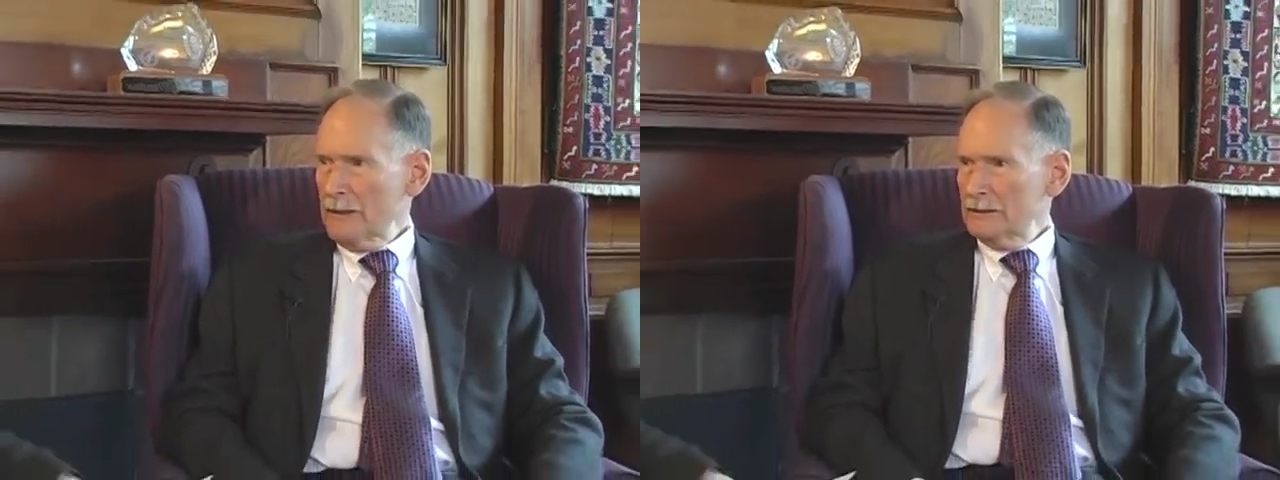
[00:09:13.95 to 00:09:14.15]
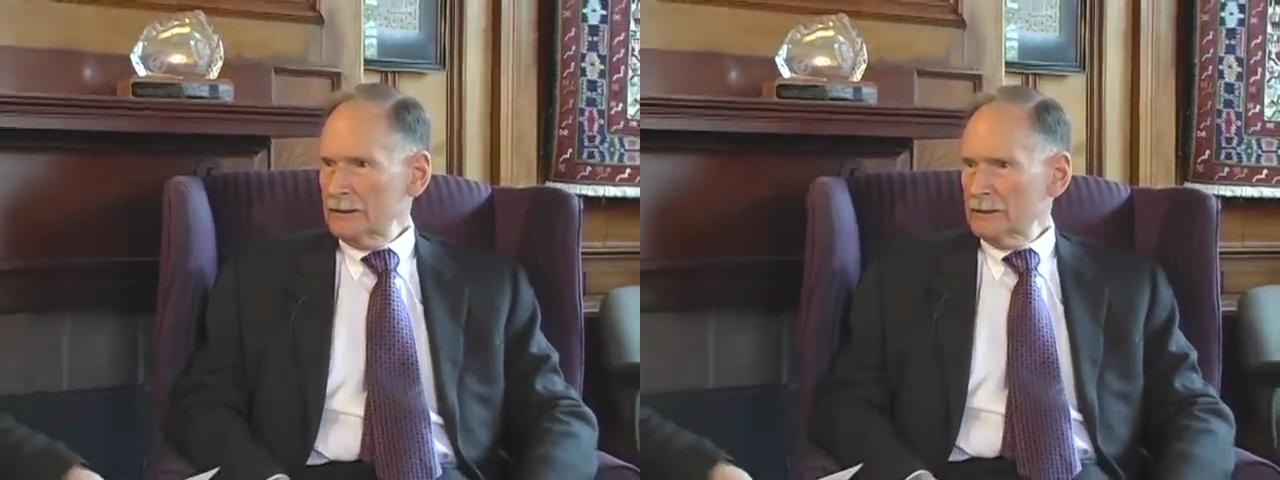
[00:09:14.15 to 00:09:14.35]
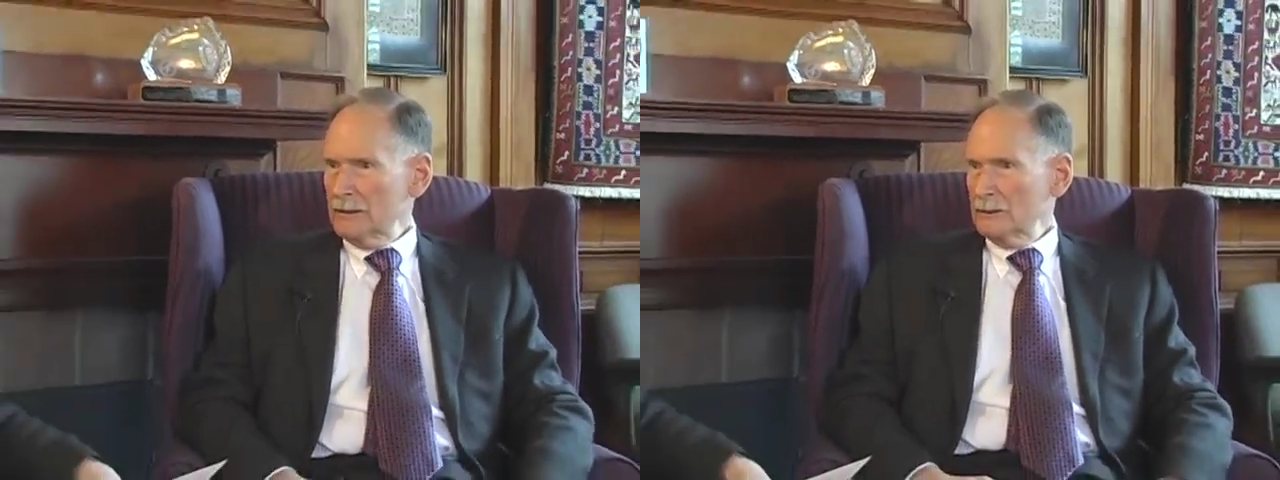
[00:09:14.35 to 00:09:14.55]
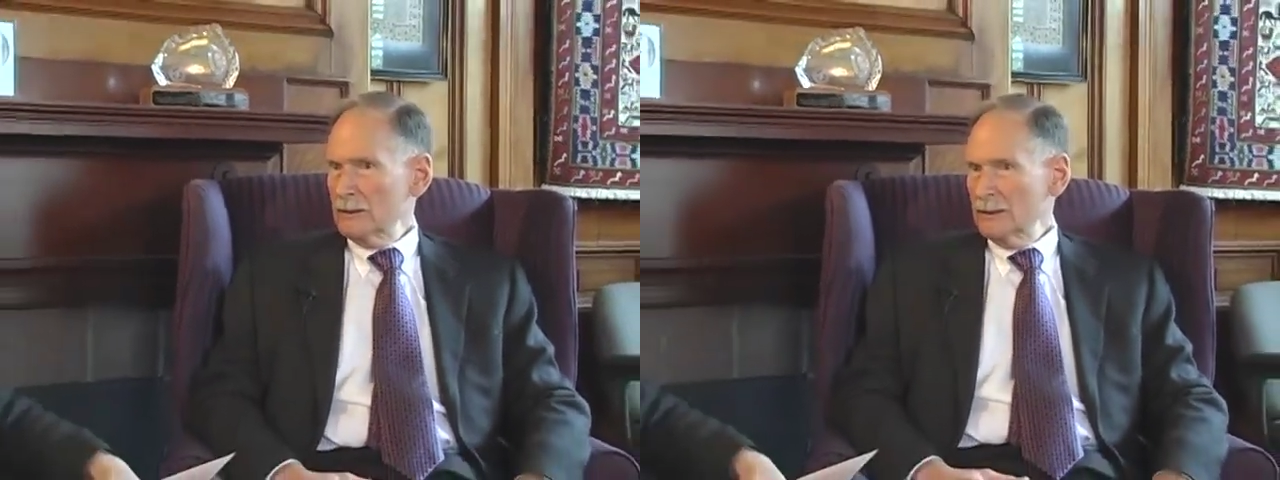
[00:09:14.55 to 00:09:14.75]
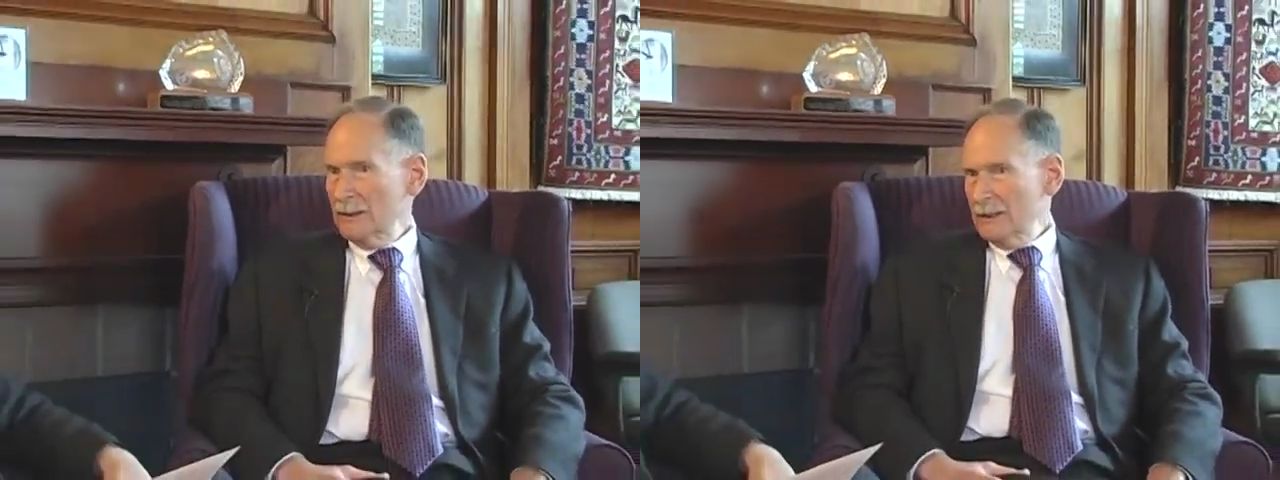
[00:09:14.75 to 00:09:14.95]
So
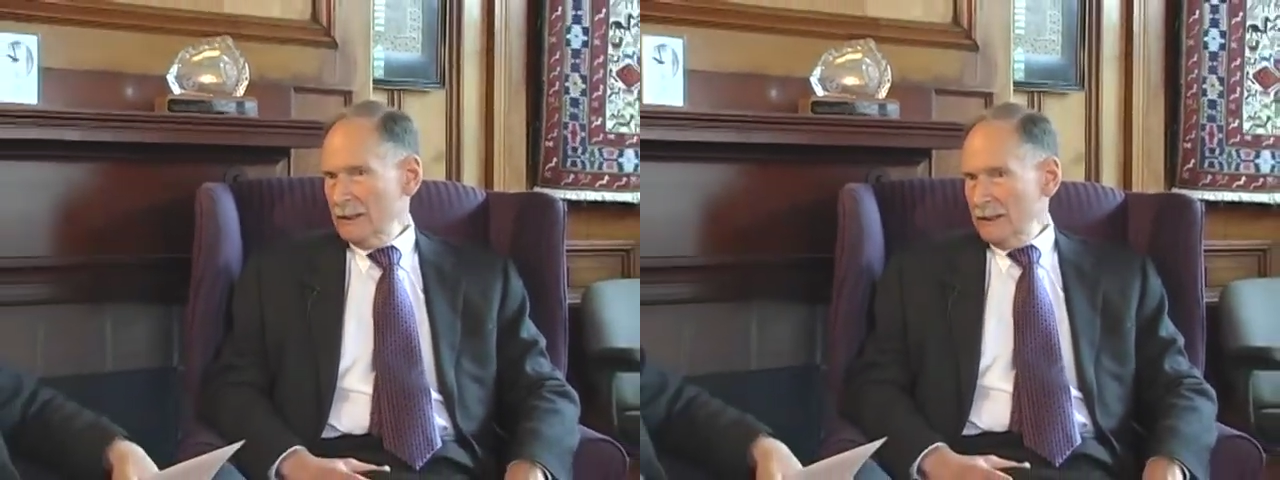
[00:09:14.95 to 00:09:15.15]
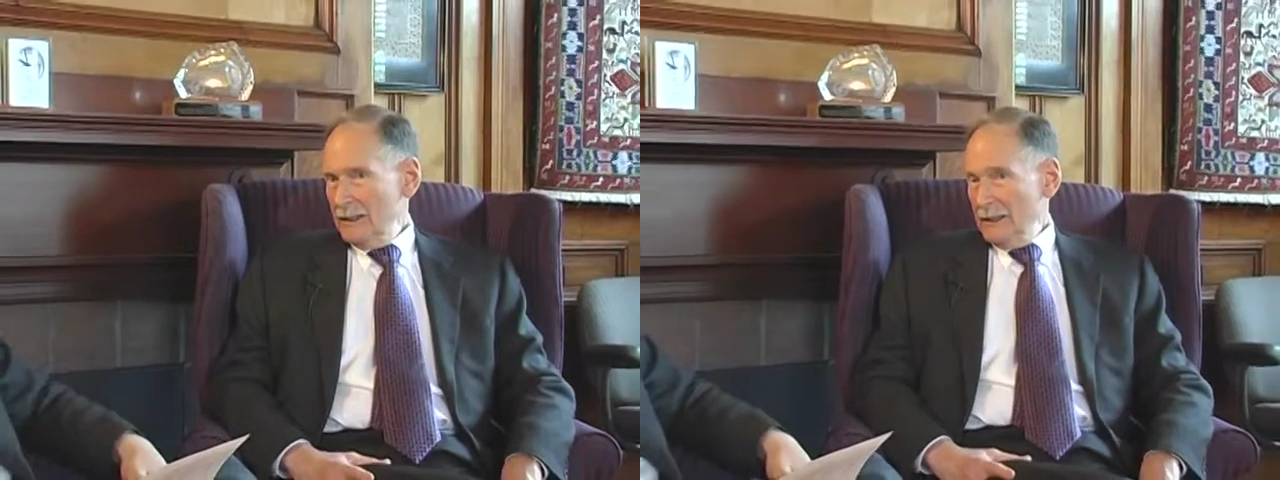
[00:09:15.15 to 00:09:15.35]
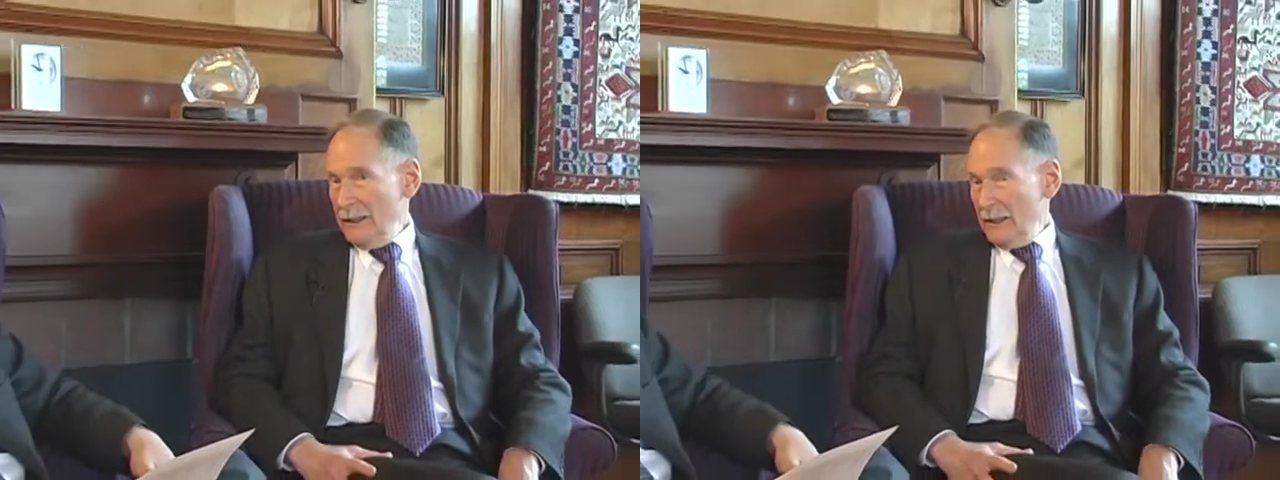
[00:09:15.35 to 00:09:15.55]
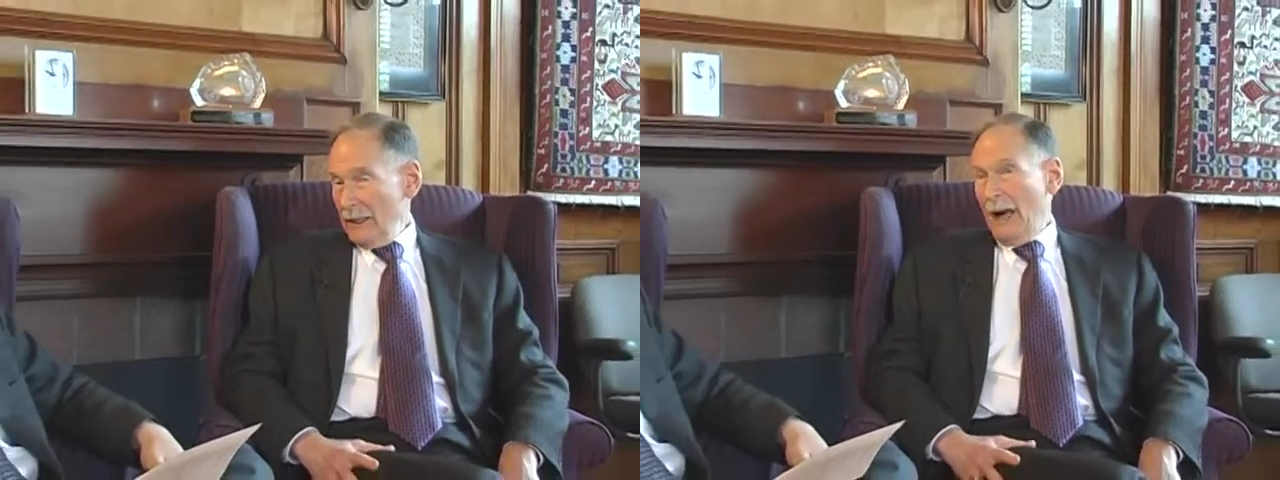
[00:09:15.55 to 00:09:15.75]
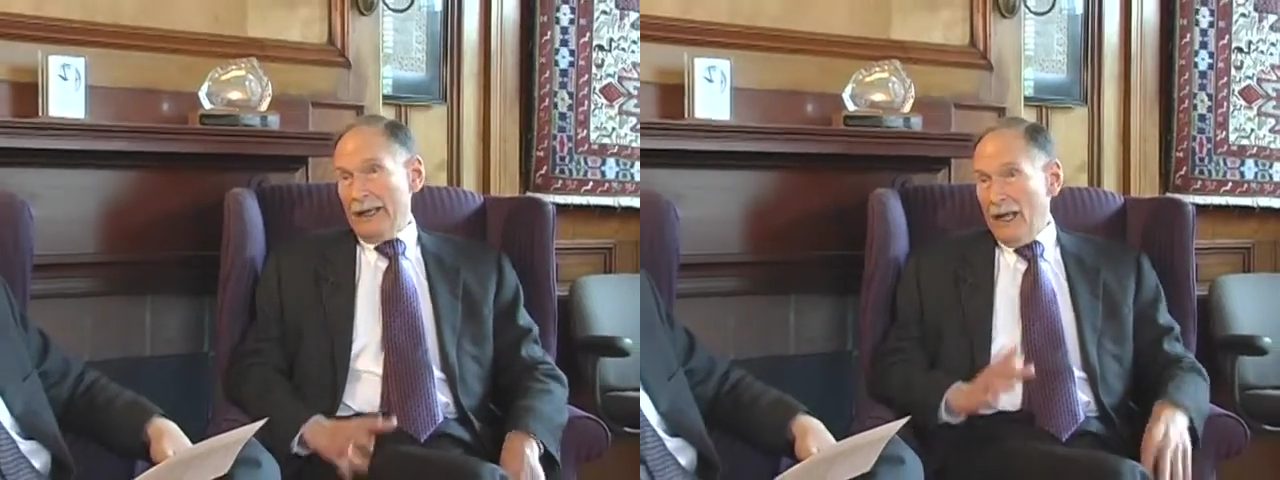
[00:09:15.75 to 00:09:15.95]

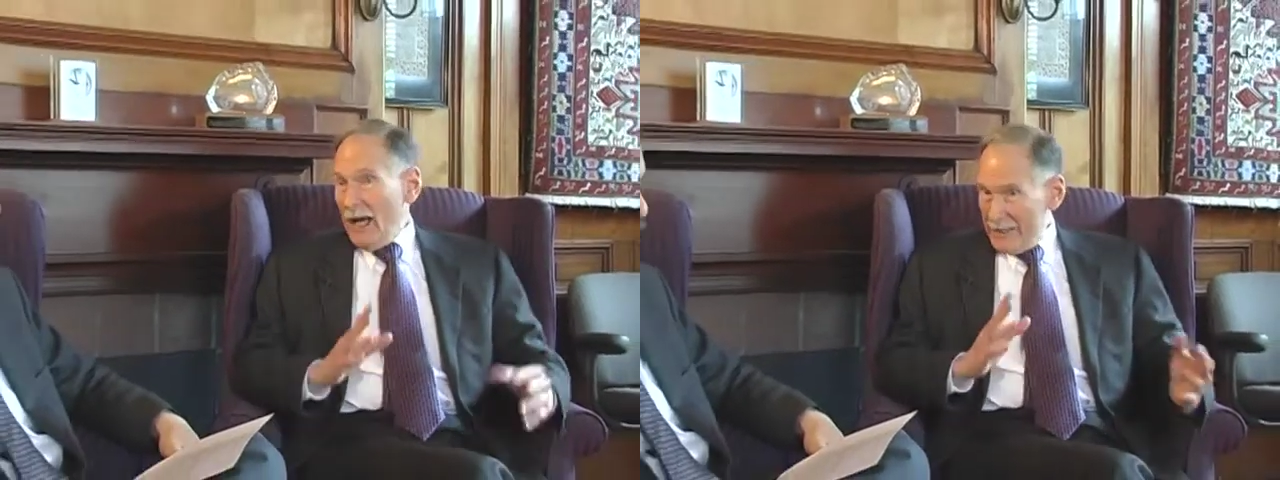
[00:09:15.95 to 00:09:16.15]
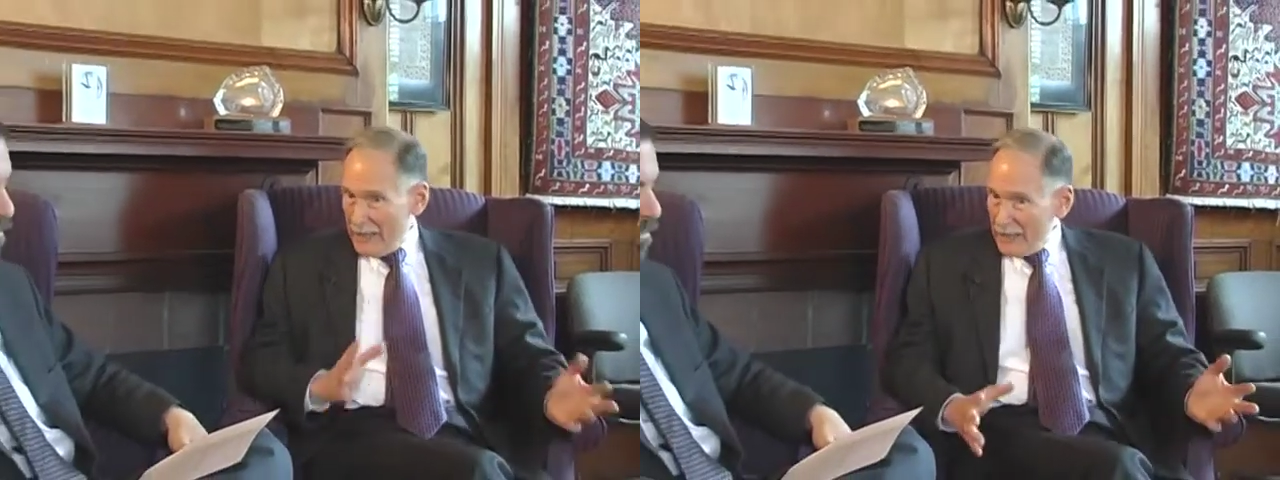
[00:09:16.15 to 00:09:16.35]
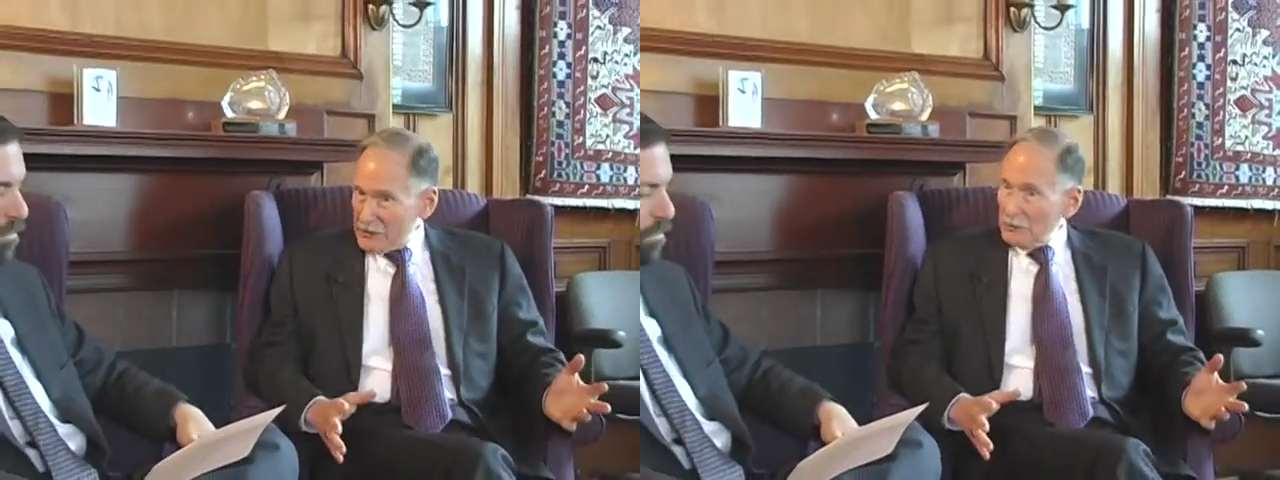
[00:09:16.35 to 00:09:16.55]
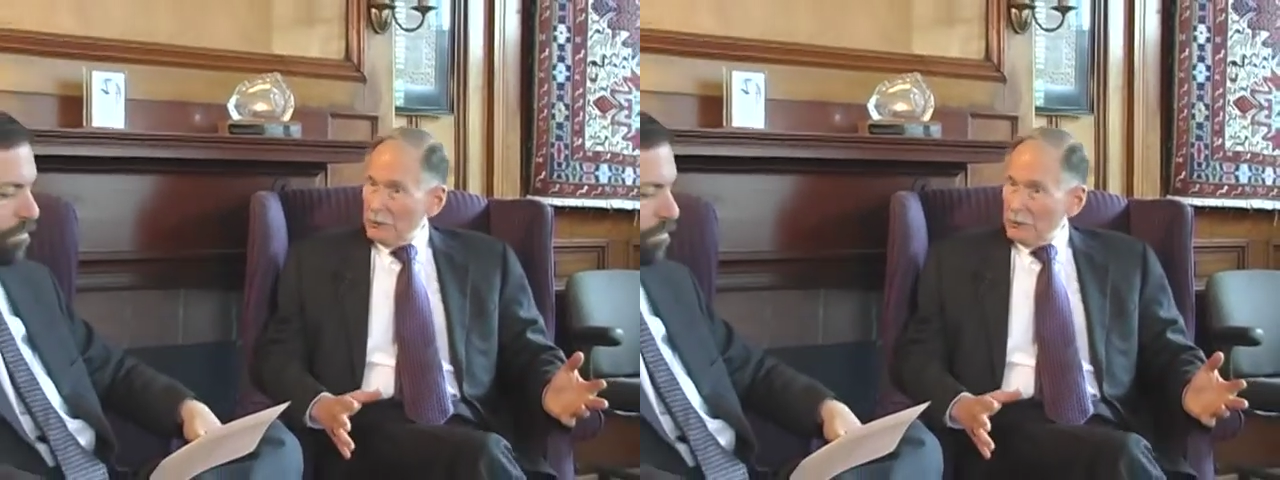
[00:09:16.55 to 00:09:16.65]
I got to